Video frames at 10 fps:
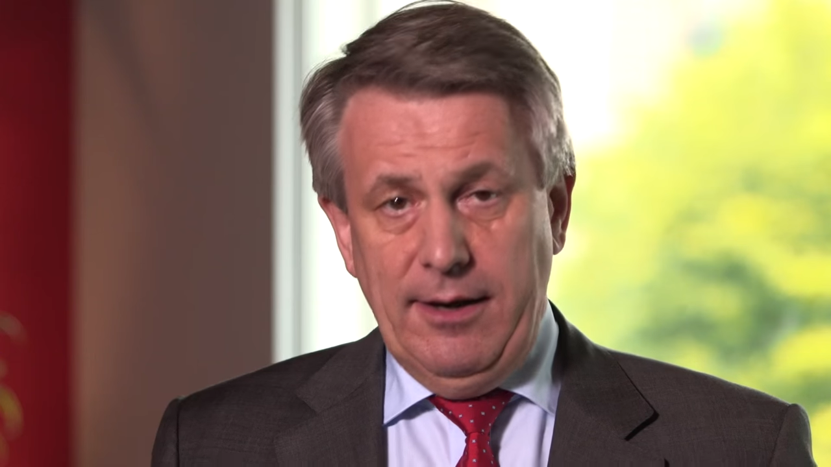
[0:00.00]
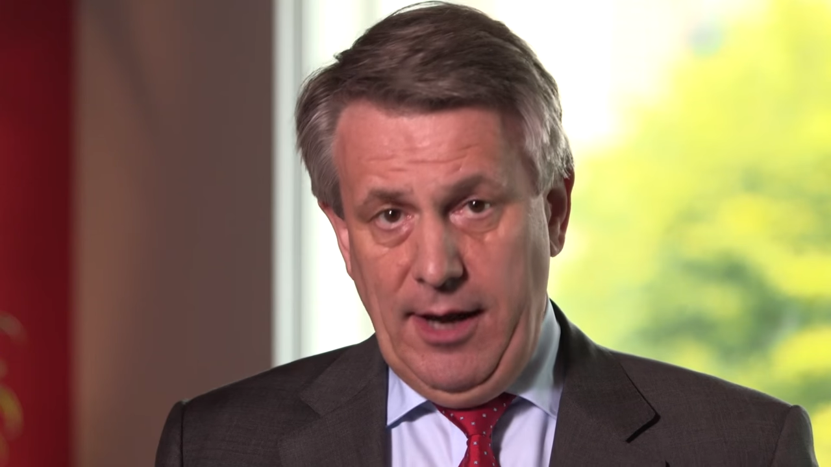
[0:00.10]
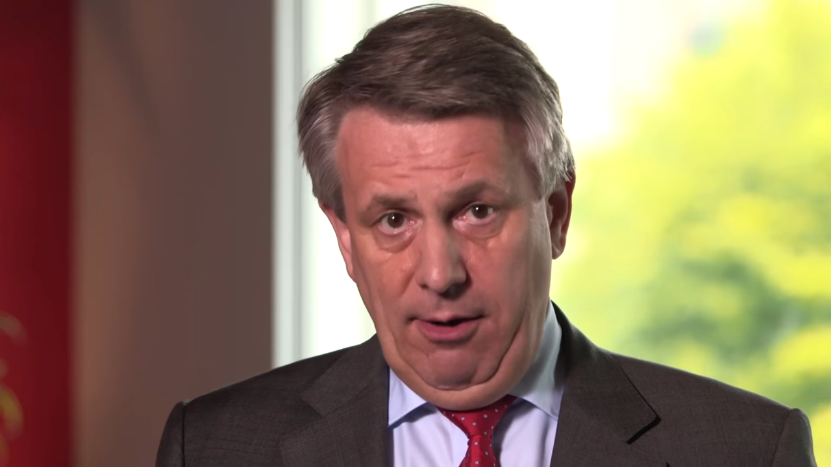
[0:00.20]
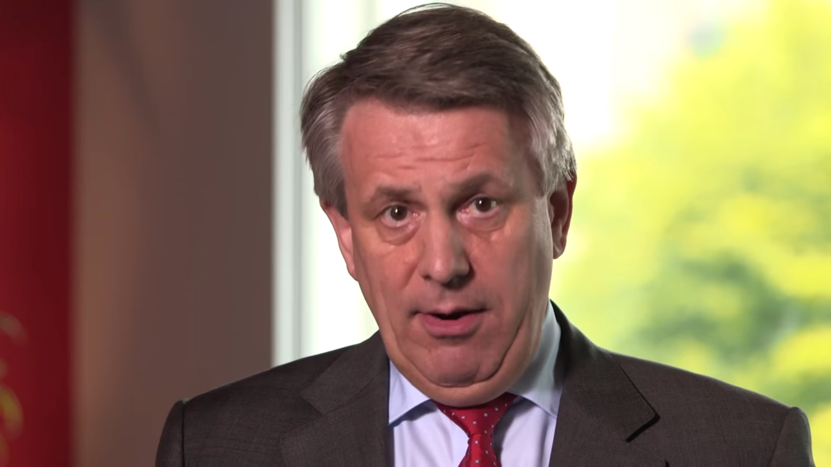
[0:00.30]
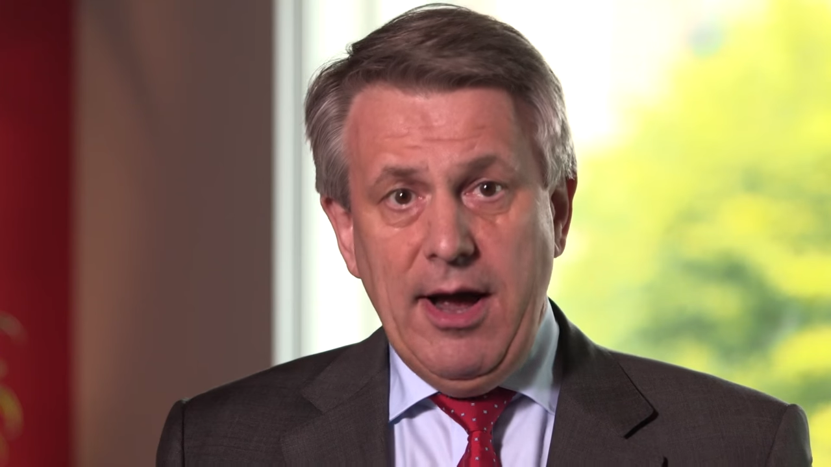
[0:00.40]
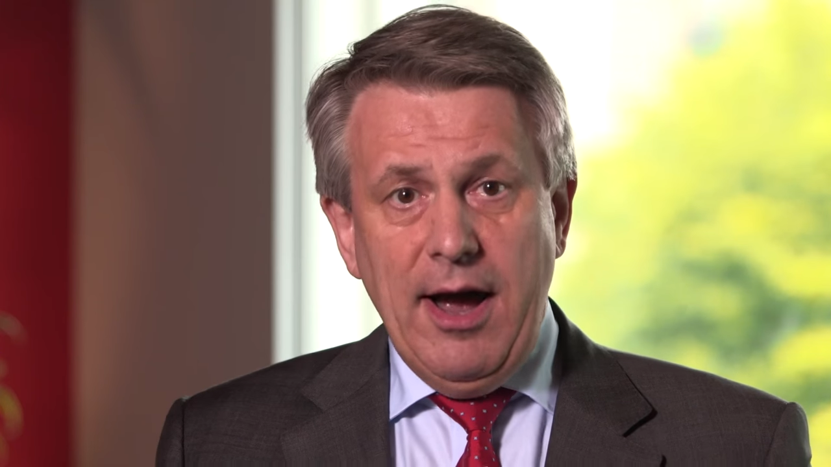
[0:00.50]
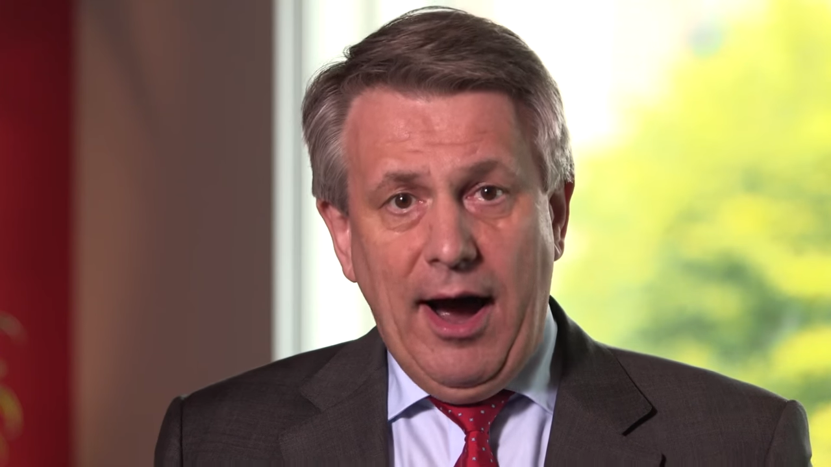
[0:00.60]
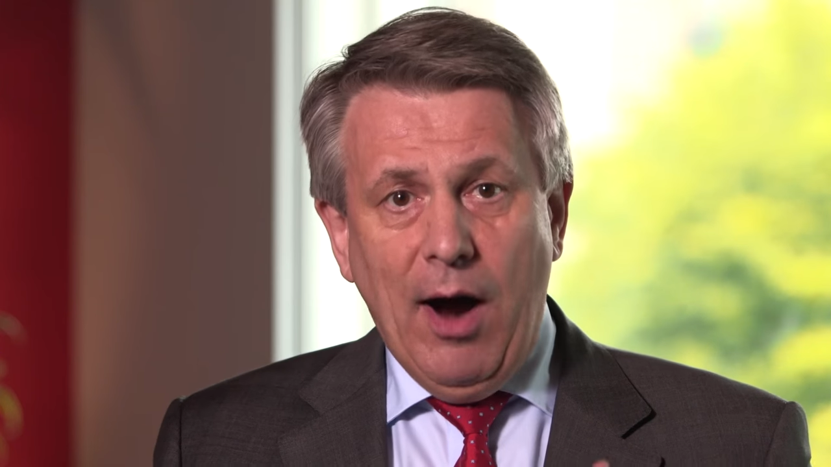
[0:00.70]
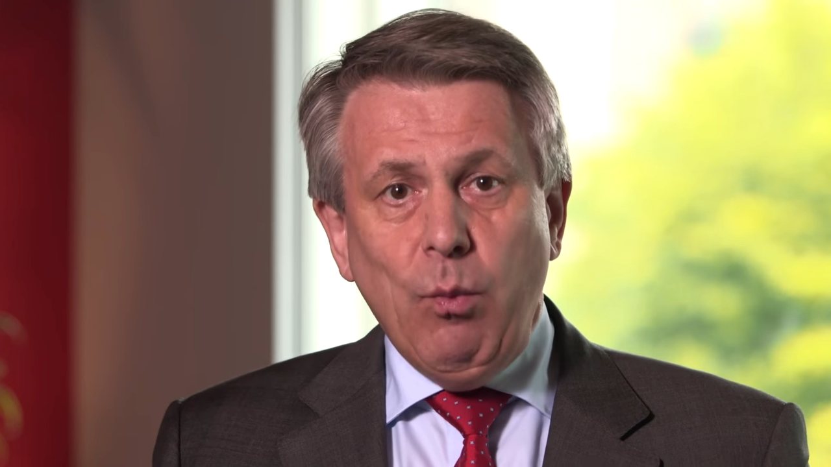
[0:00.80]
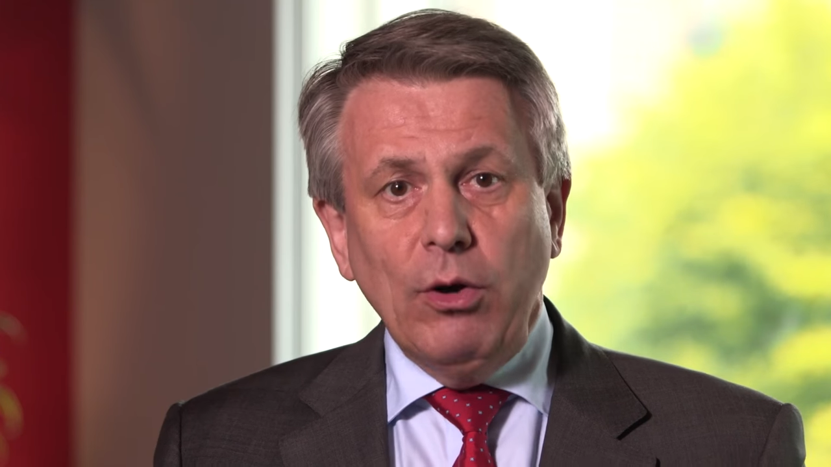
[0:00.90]
Now,
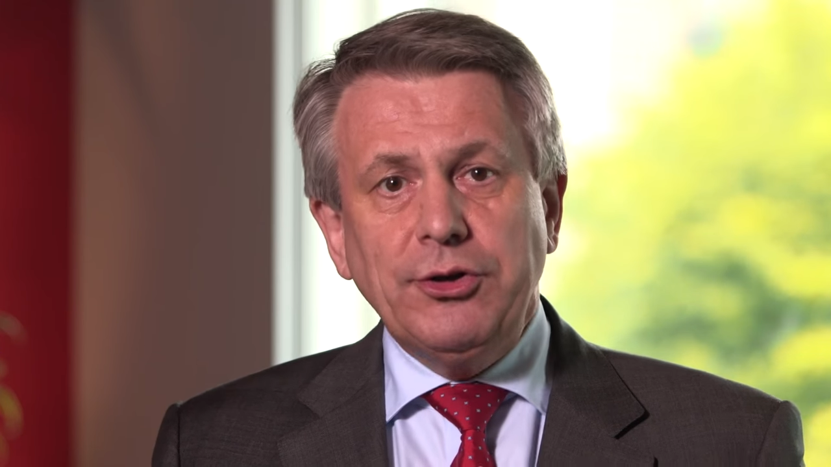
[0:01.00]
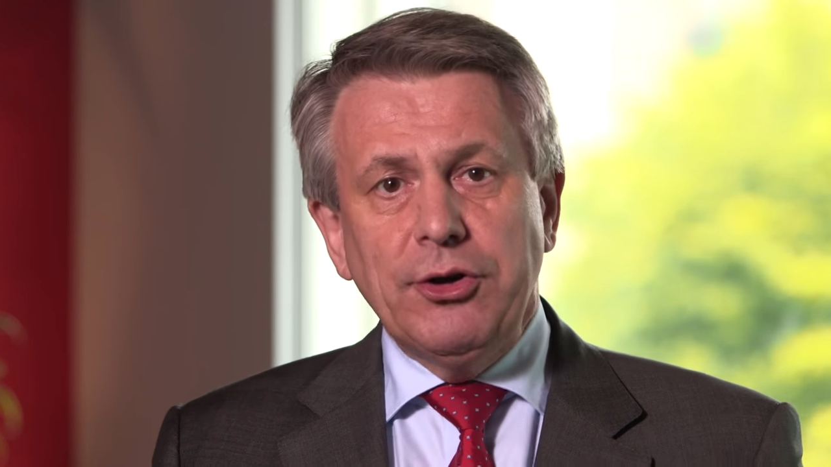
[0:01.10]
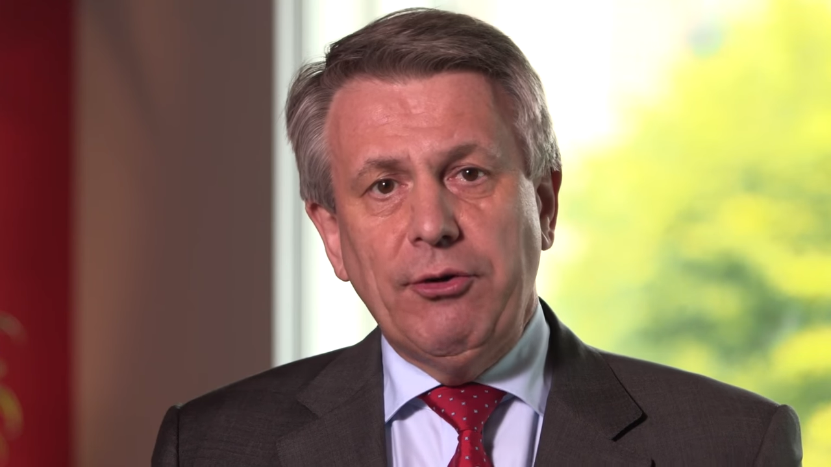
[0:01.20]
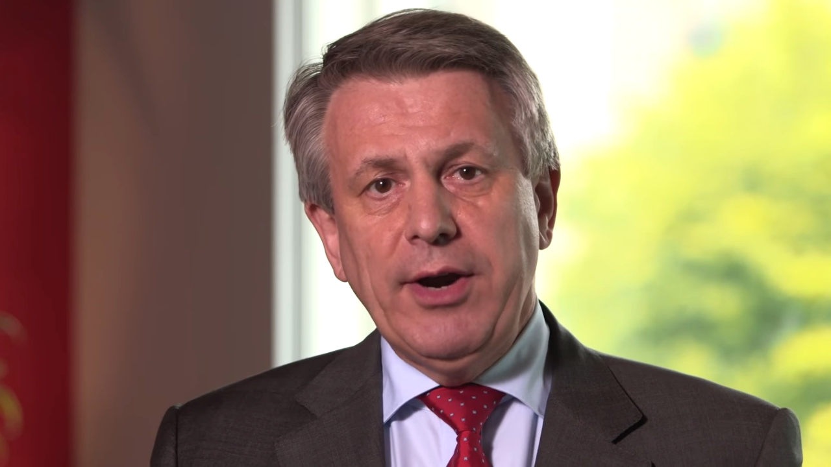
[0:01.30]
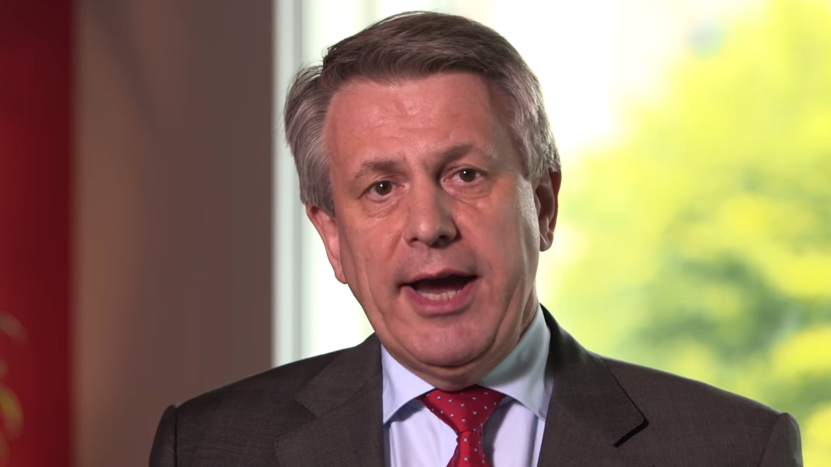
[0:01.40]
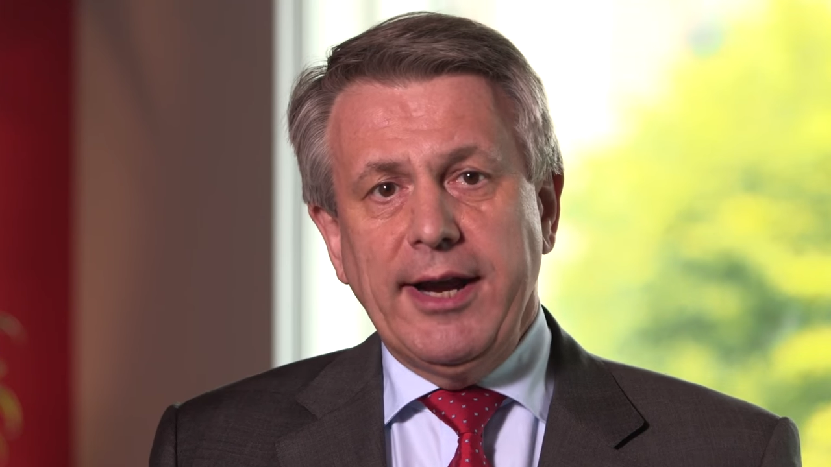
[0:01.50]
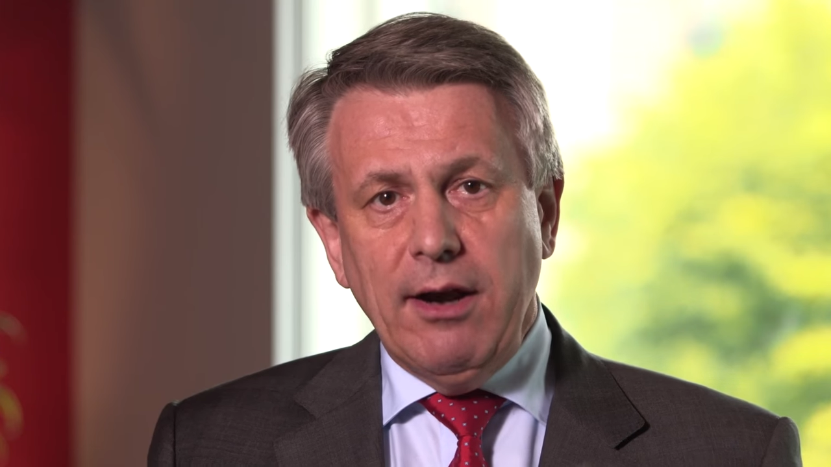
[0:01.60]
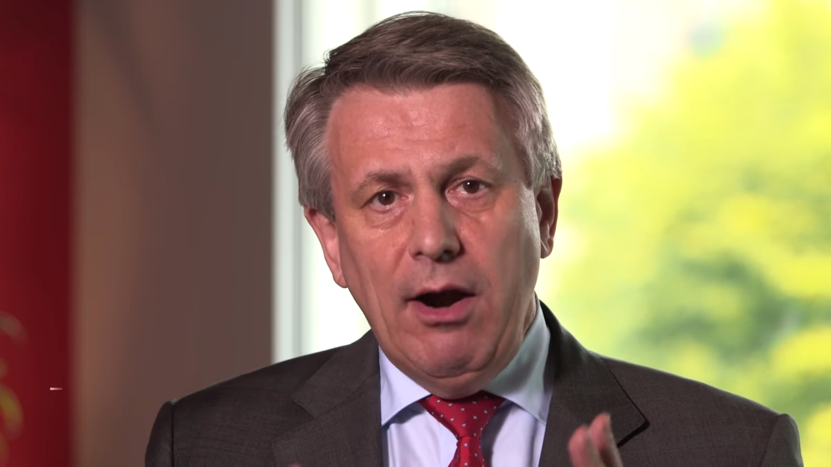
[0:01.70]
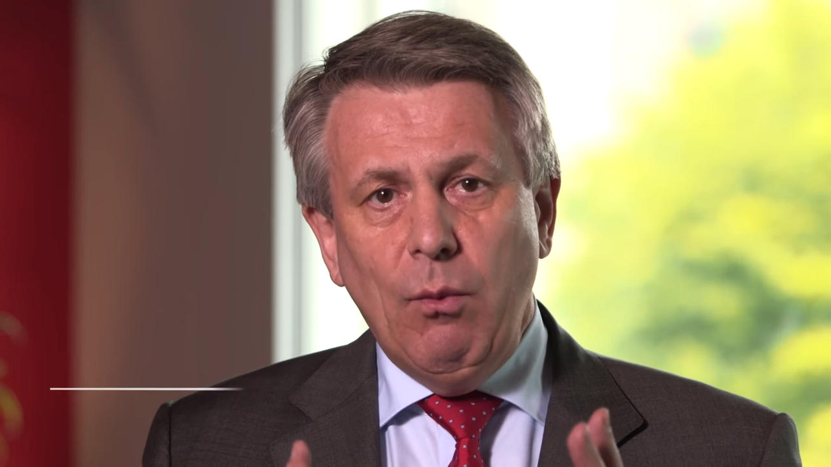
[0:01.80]
I want to create